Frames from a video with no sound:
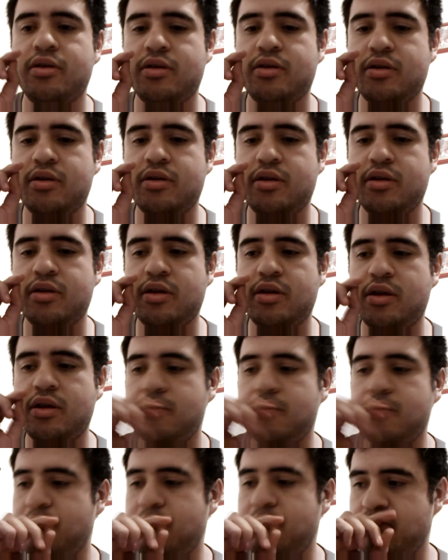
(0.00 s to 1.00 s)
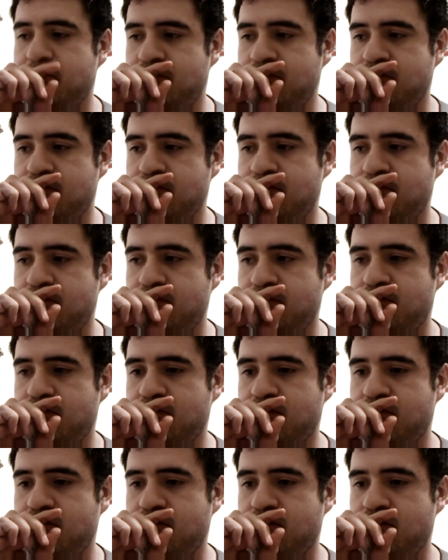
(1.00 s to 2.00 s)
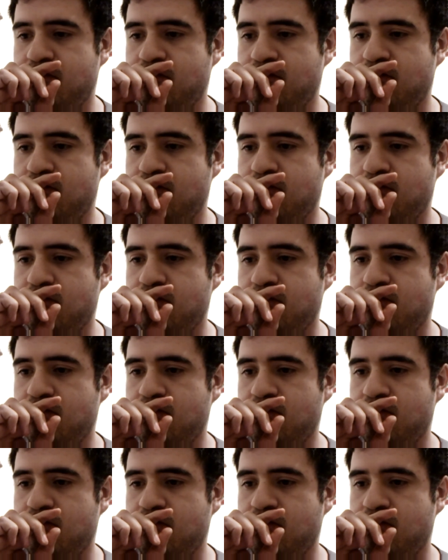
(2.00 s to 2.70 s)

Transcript: Nobody speaks.